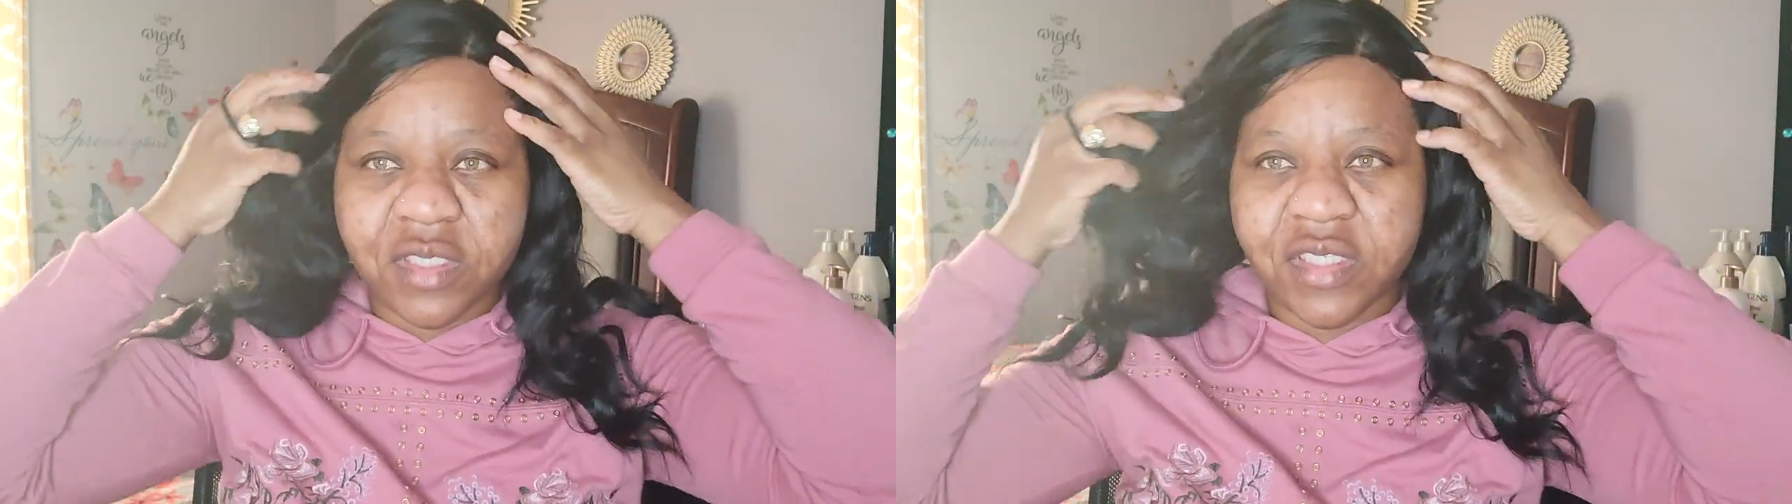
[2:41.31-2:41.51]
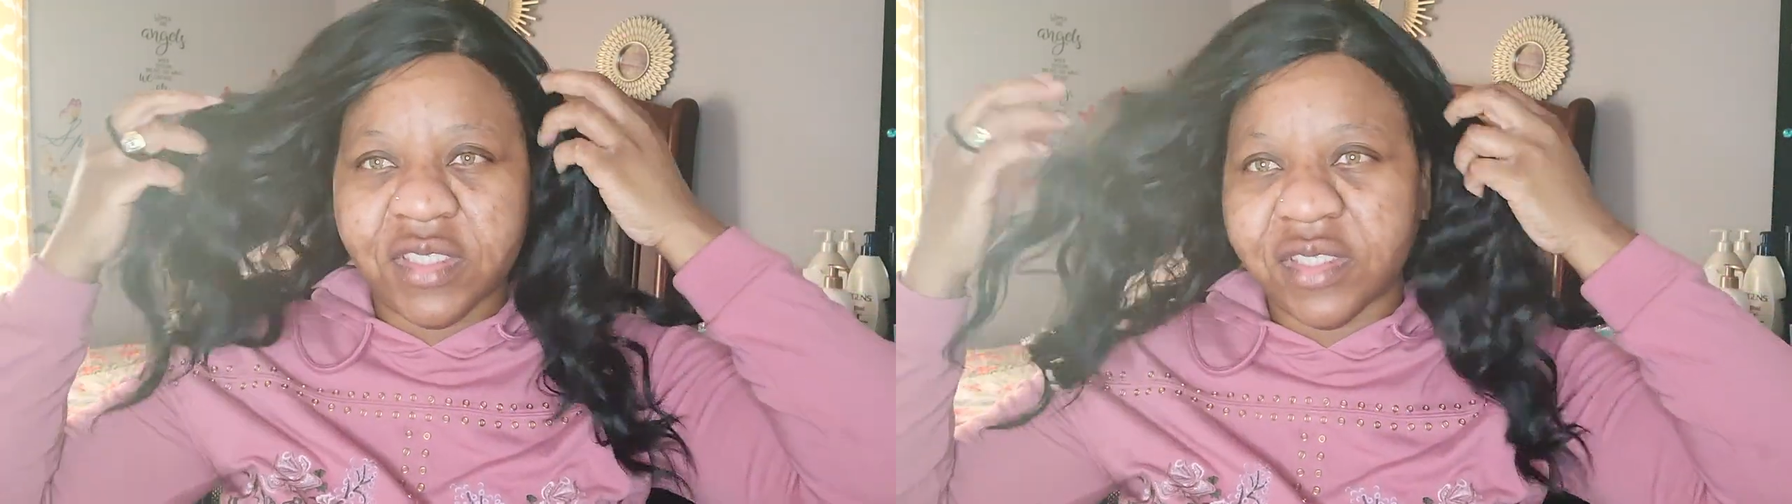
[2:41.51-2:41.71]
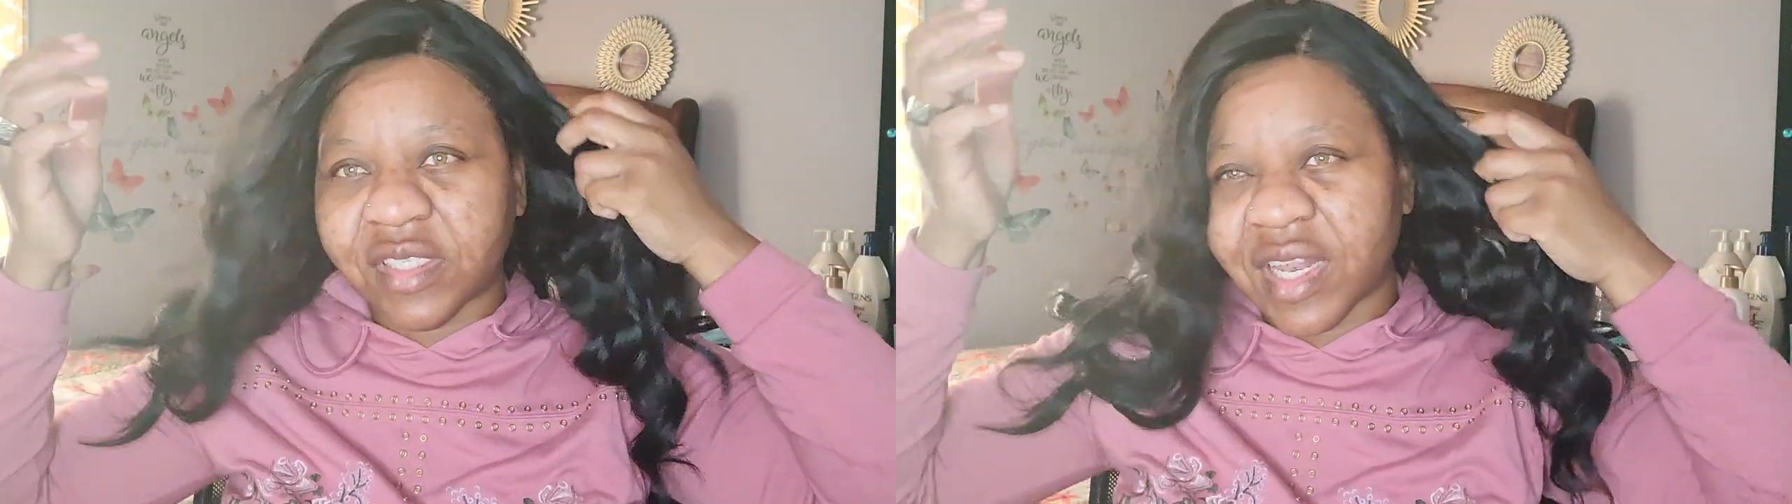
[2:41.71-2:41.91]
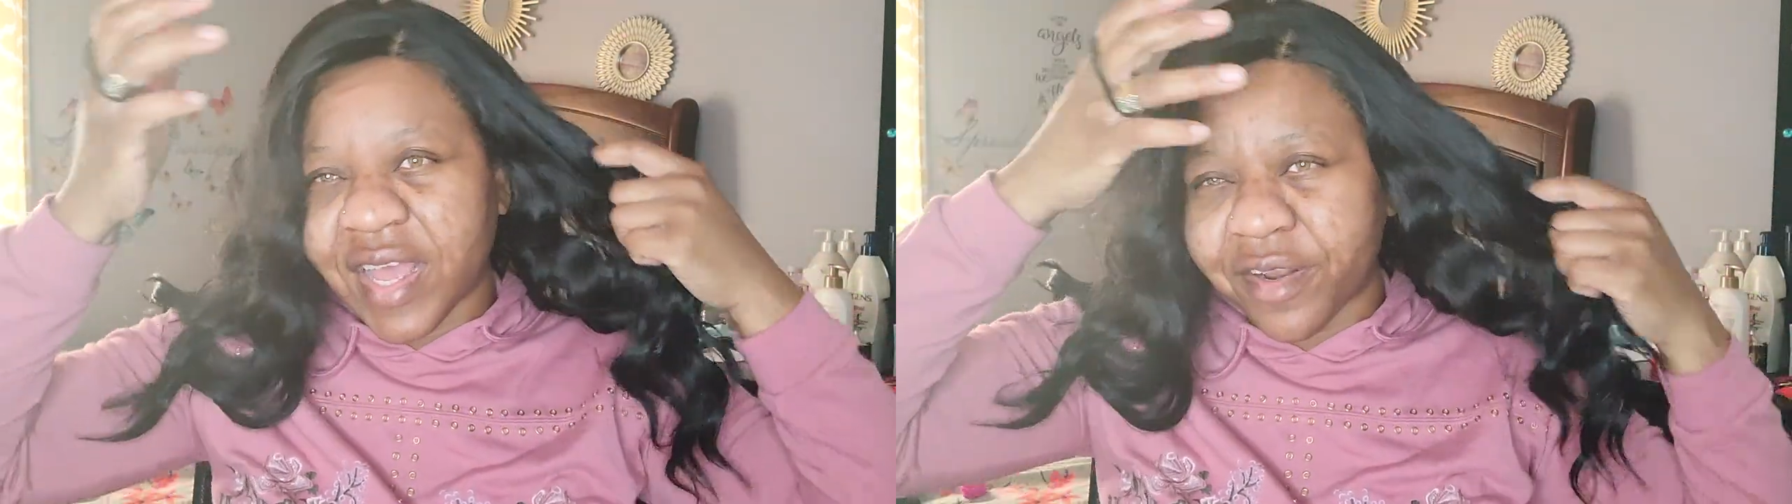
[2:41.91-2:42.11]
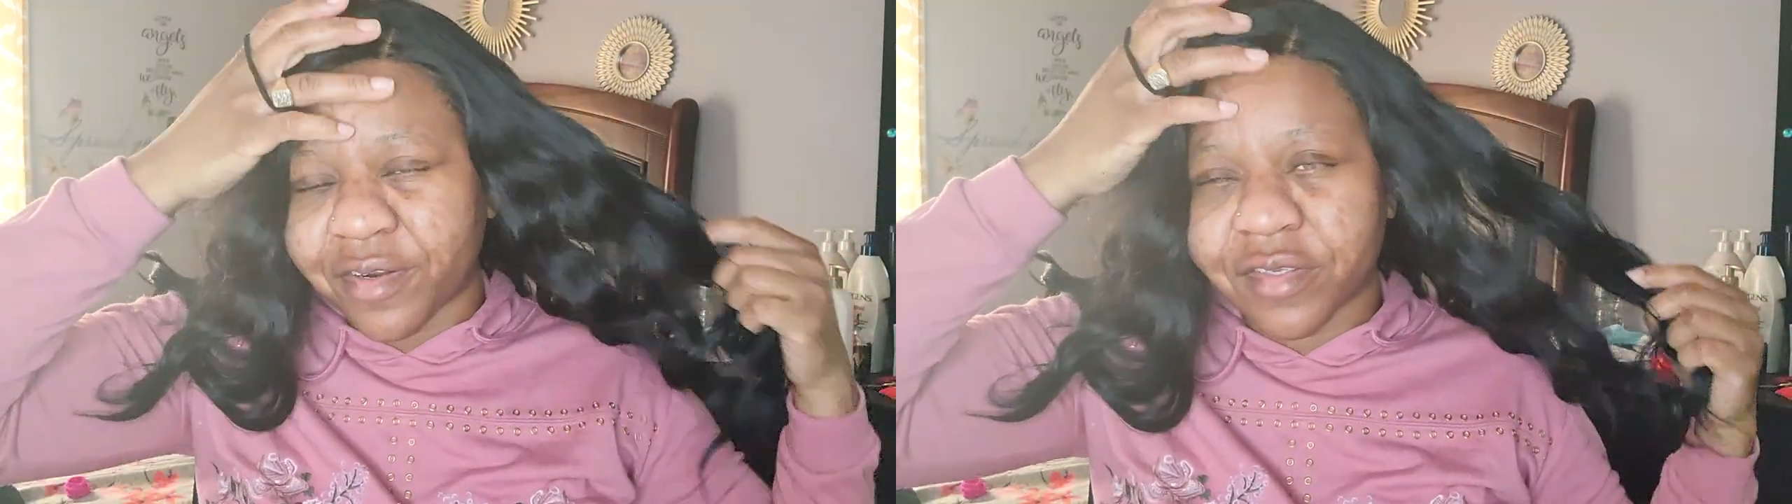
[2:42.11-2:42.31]
these
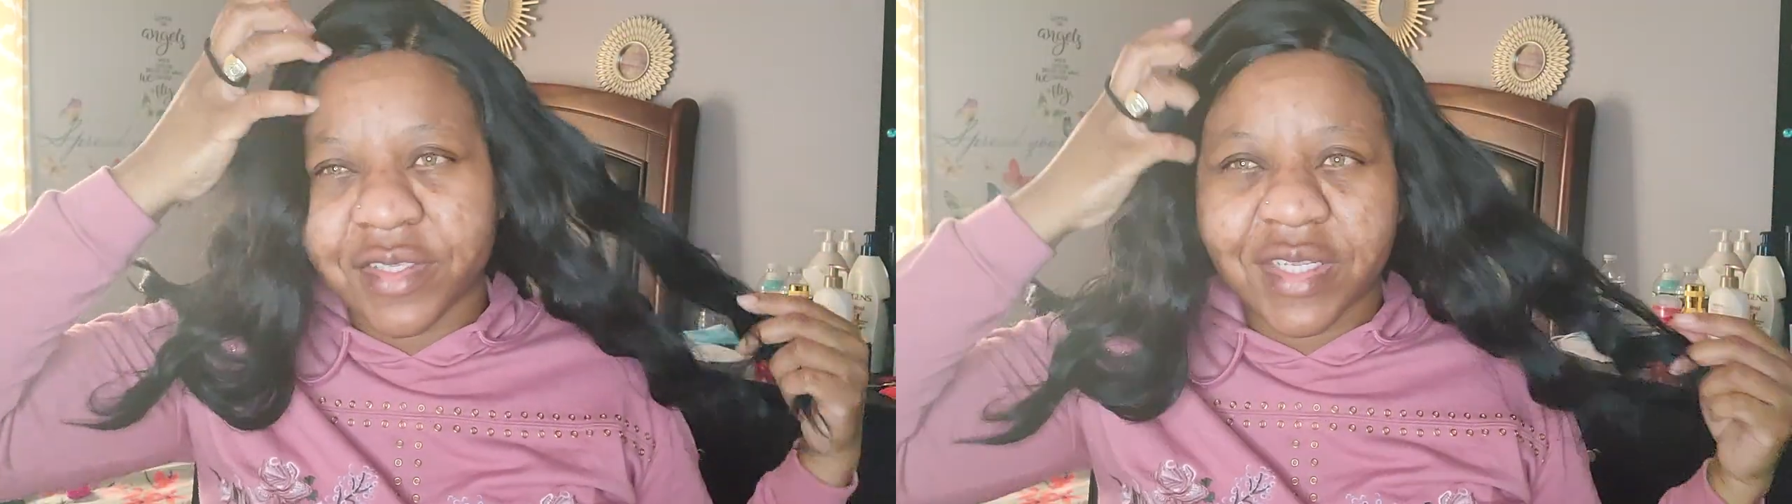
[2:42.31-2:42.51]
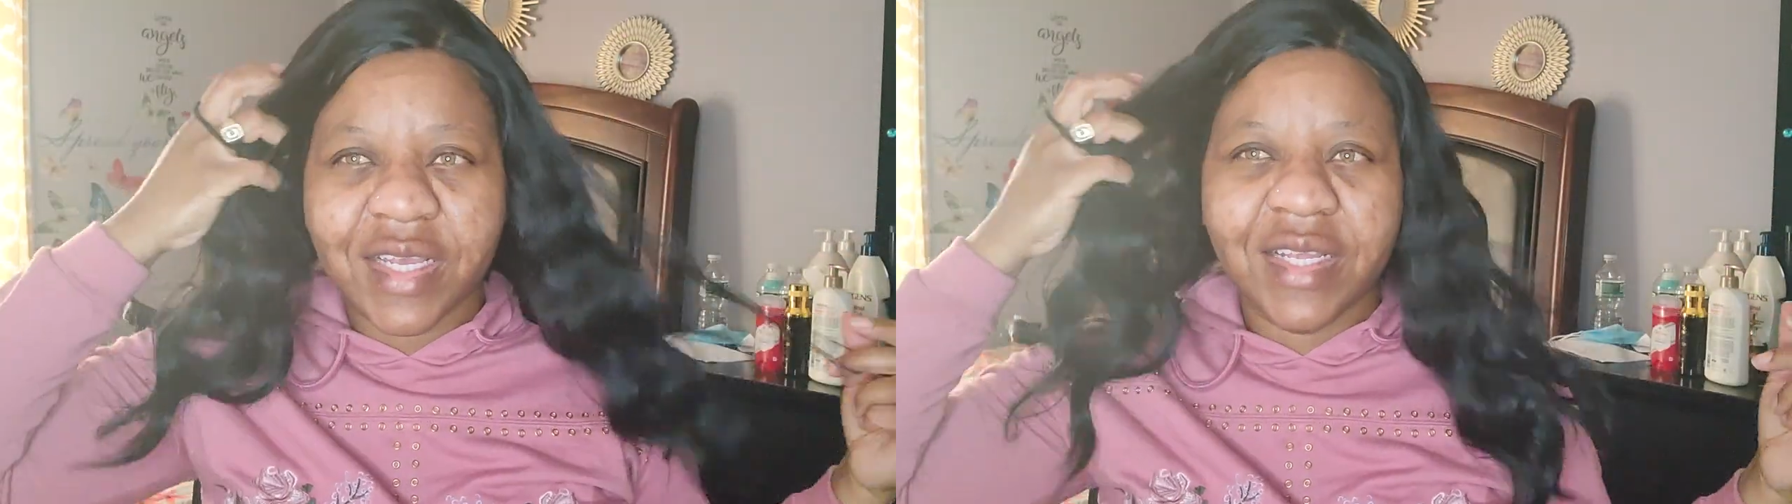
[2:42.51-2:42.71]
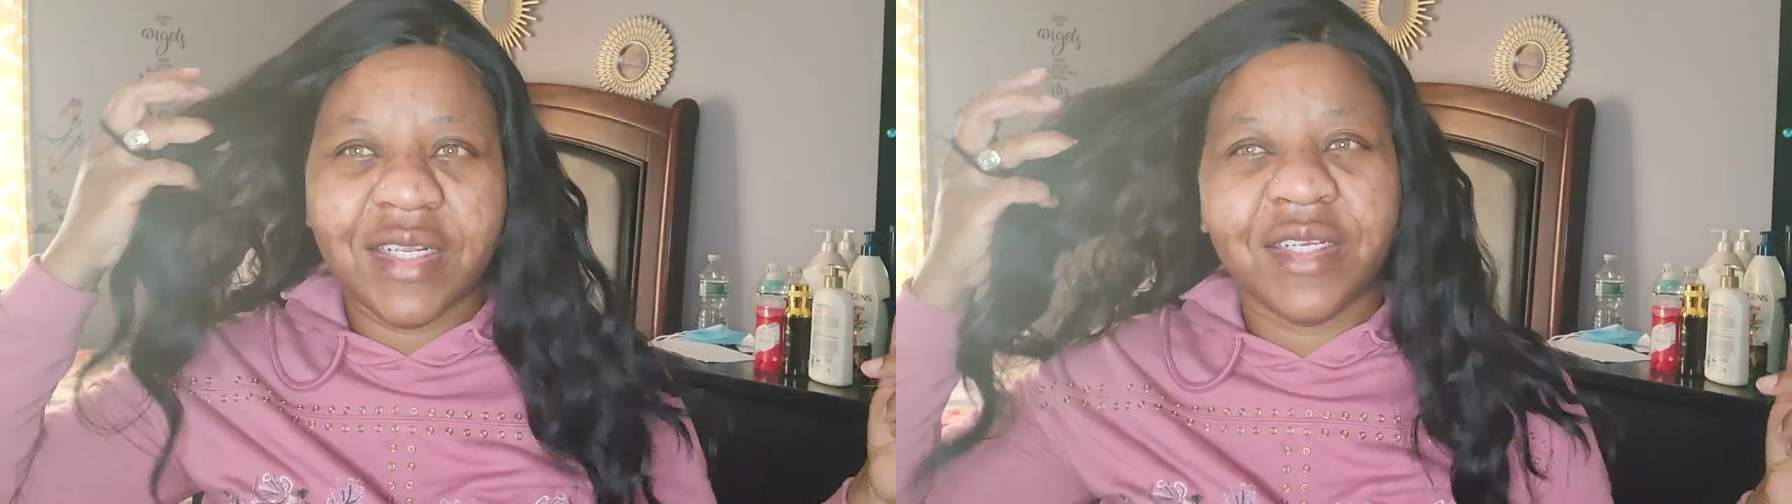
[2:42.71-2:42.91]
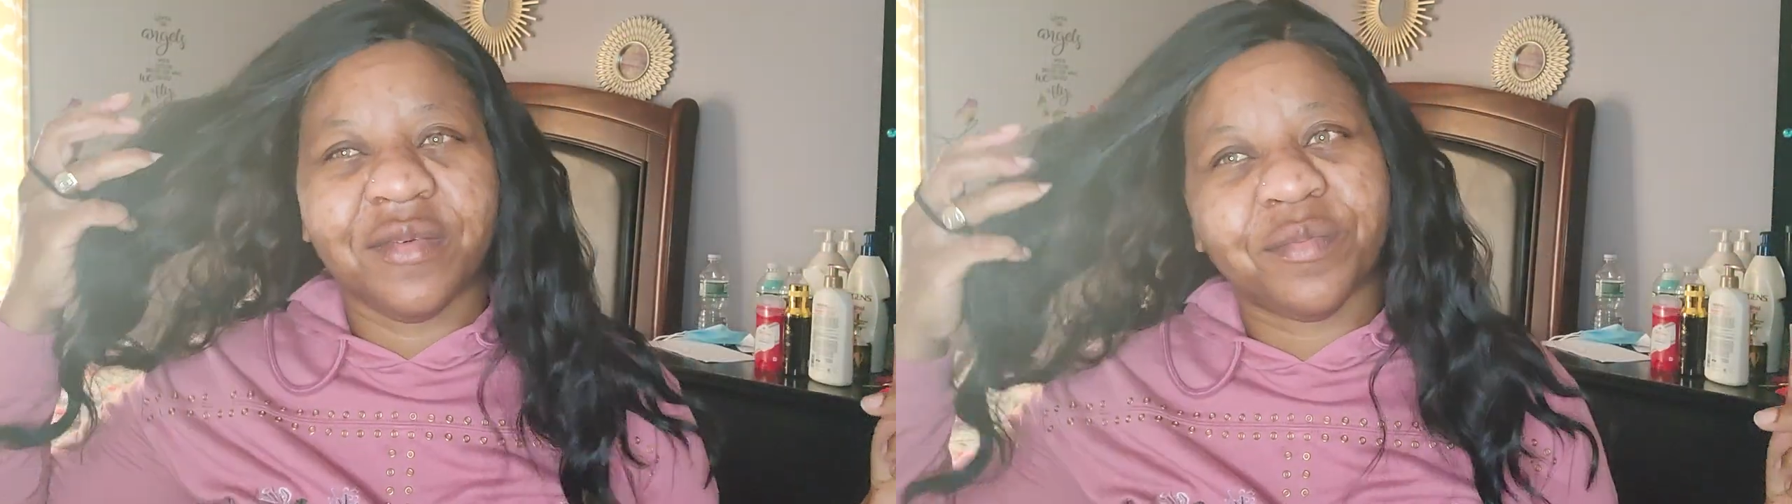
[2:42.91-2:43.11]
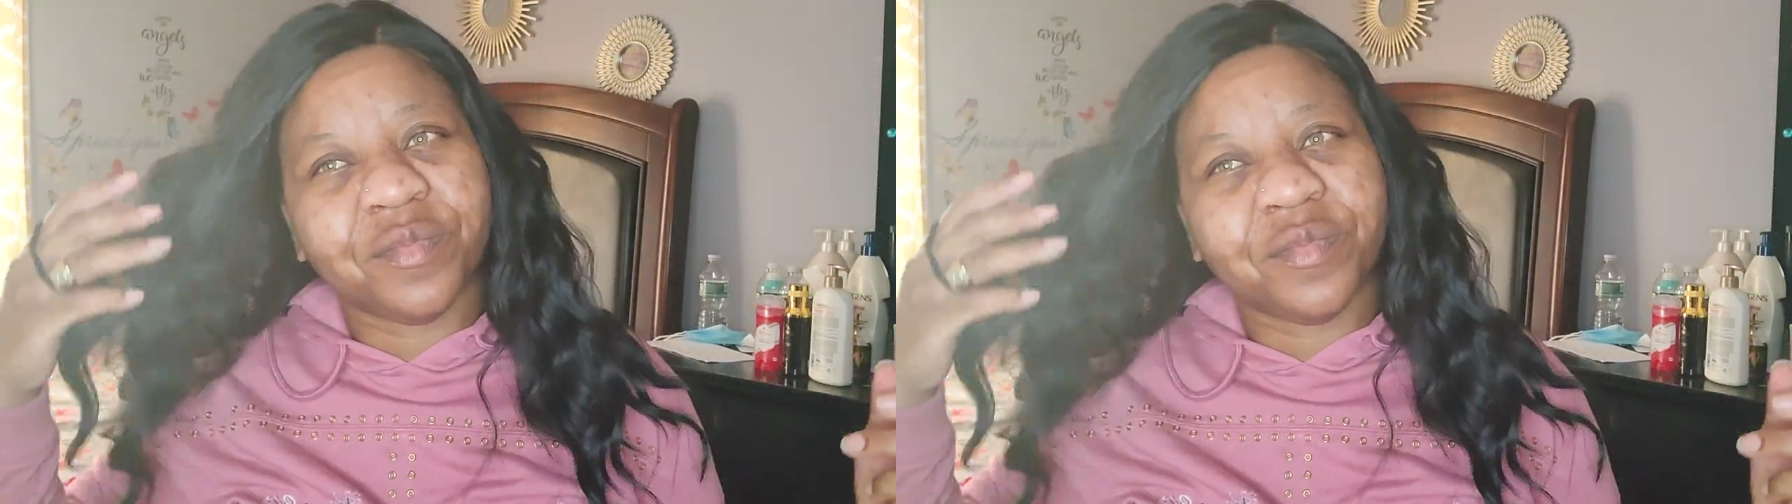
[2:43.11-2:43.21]
letters lately.